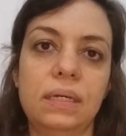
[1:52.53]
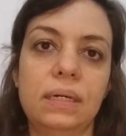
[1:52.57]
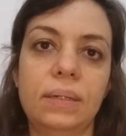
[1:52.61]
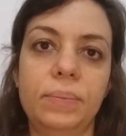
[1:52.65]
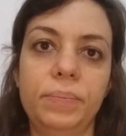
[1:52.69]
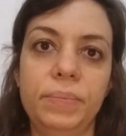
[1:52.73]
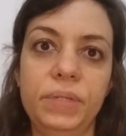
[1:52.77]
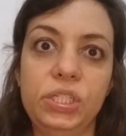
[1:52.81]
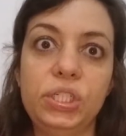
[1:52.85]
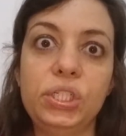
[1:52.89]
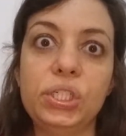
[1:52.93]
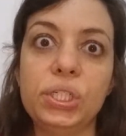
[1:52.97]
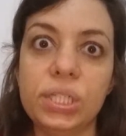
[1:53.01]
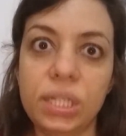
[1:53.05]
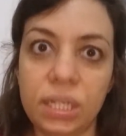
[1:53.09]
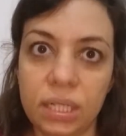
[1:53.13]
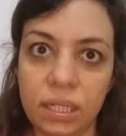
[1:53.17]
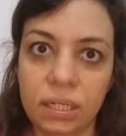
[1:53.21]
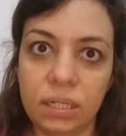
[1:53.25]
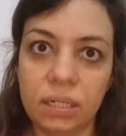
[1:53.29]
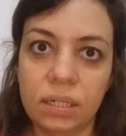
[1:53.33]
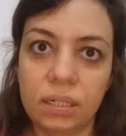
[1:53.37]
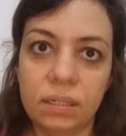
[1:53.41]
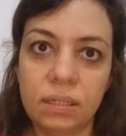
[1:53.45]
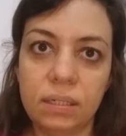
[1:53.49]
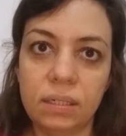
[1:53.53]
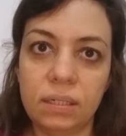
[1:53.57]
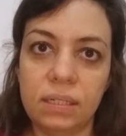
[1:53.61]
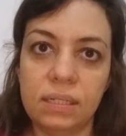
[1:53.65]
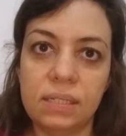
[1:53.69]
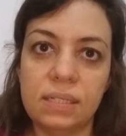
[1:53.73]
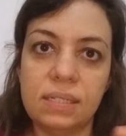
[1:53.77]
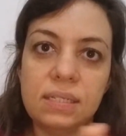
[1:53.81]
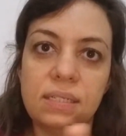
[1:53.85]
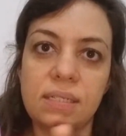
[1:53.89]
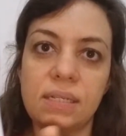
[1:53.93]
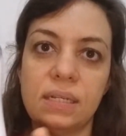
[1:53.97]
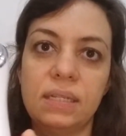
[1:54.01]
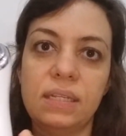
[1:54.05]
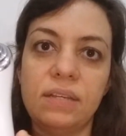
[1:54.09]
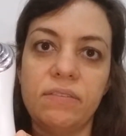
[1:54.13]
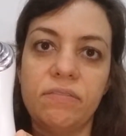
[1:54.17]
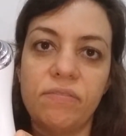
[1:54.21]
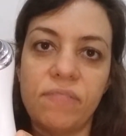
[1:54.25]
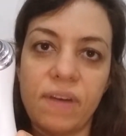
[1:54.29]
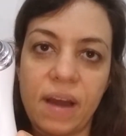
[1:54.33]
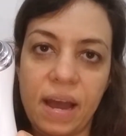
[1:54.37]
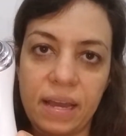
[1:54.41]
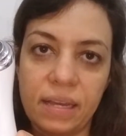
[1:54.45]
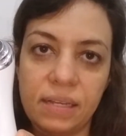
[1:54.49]
machine. This is a
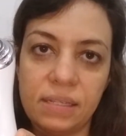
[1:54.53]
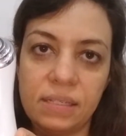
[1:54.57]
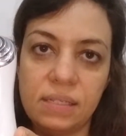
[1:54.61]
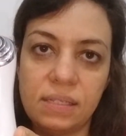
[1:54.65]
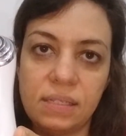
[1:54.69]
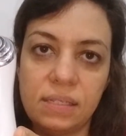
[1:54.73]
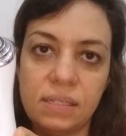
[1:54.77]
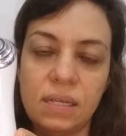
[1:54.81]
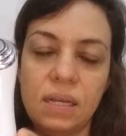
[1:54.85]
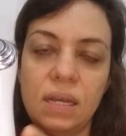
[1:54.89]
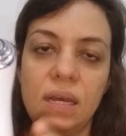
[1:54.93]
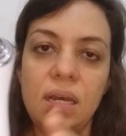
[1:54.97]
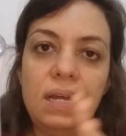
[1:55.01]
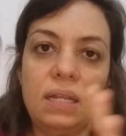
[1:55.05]
device.